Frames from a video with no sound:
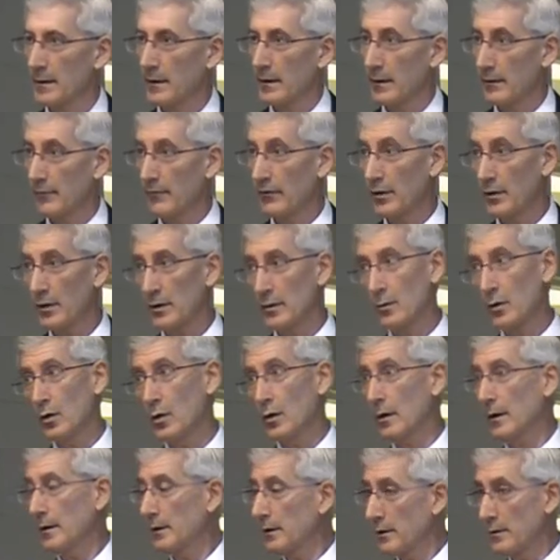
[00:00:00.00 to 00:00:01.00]
And
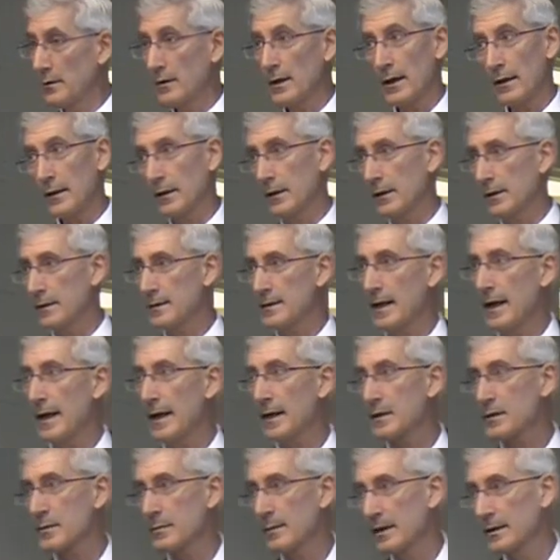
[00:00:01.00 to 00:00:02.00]
furthermore, you're not going to
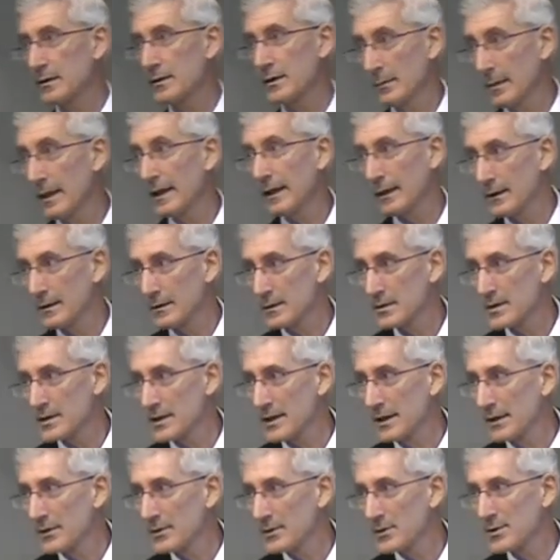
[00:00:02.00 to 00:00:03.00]
tax me to make it
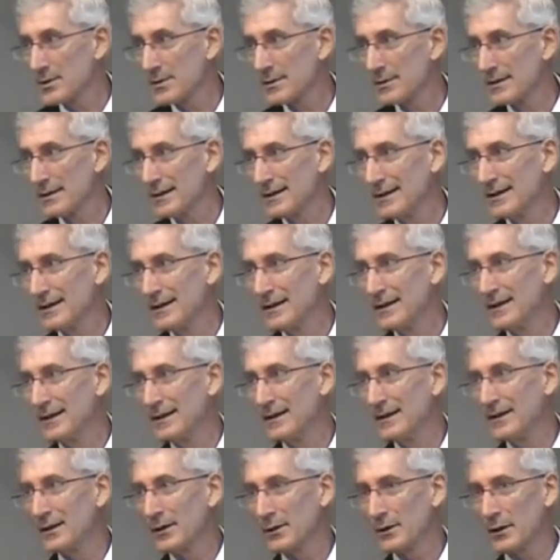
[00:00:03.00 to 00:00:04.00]
sense.
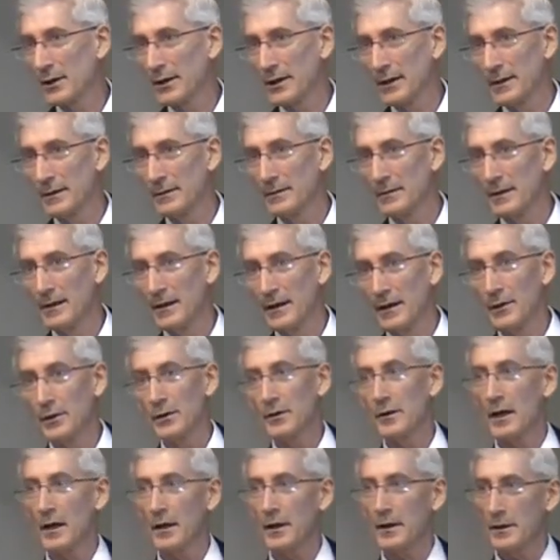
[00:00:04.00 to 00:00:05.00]
Okay?
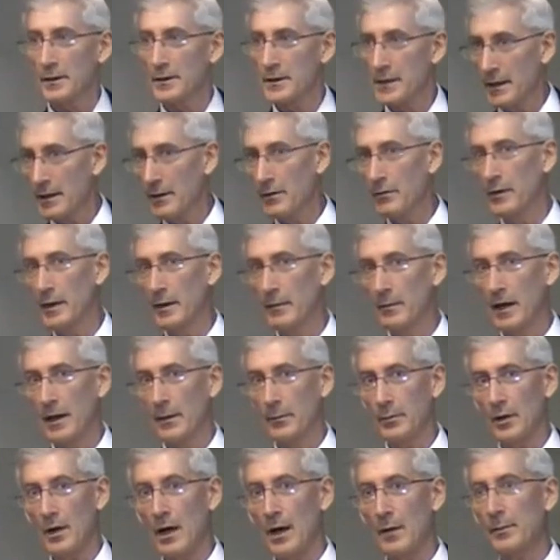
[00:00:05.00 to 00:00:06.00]
You're not going to take away my
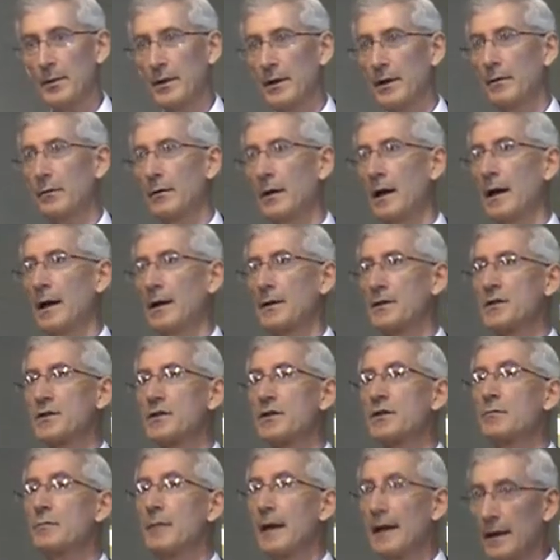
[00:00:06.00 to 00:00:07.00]
property
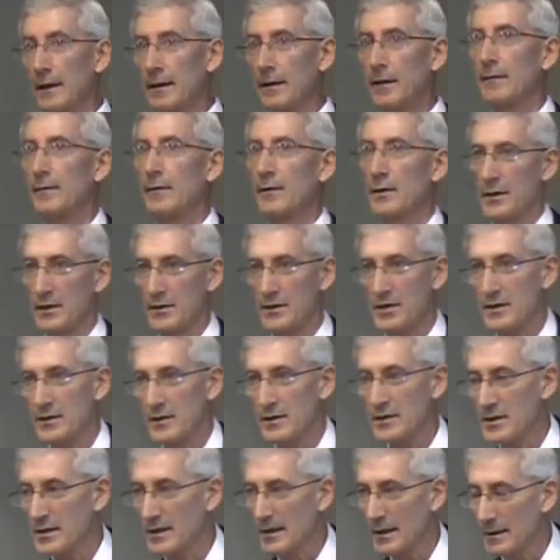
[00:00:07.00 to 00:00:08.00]
rights to make this
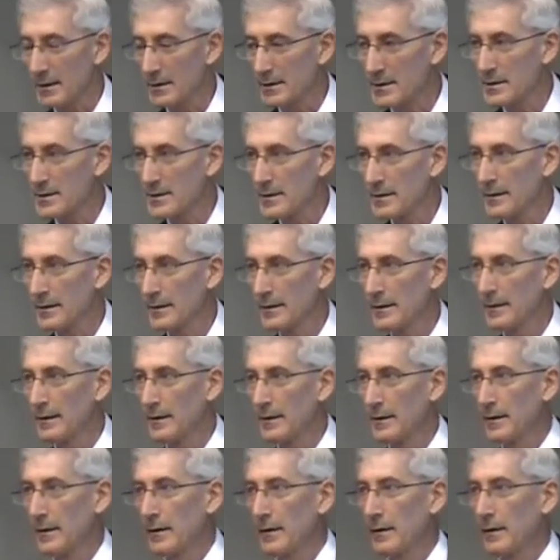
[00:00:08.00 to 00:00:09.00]
sense.
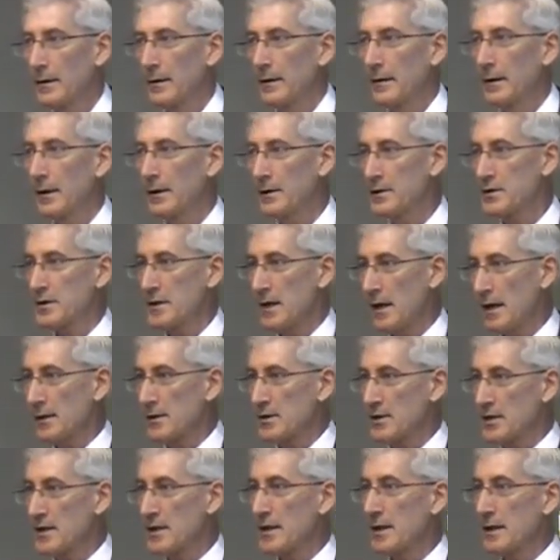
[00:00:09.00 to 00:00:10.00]
It's not
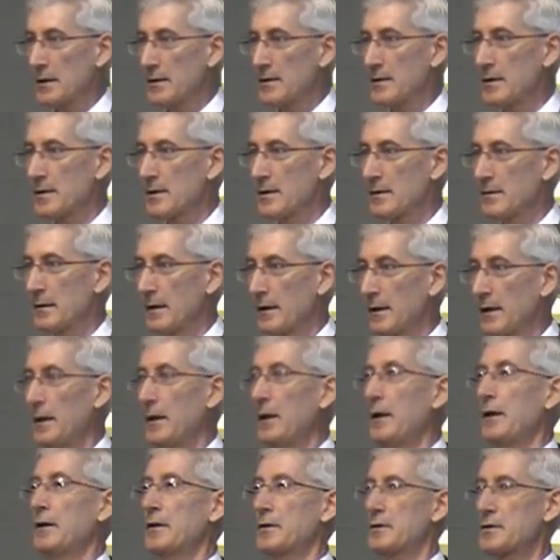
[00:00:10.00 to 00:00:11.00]
sense, it
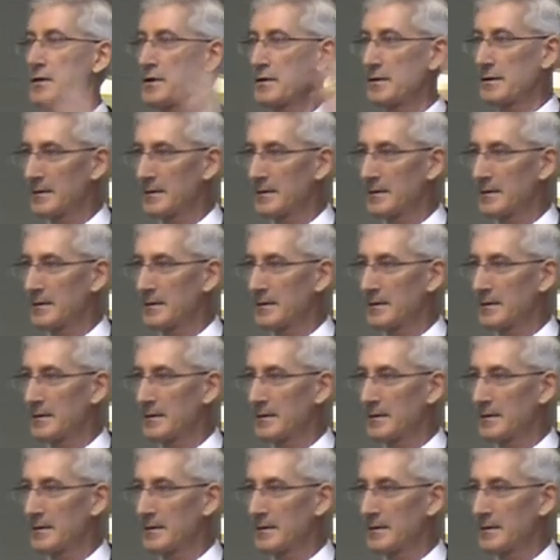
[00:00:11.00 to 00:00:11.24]
is.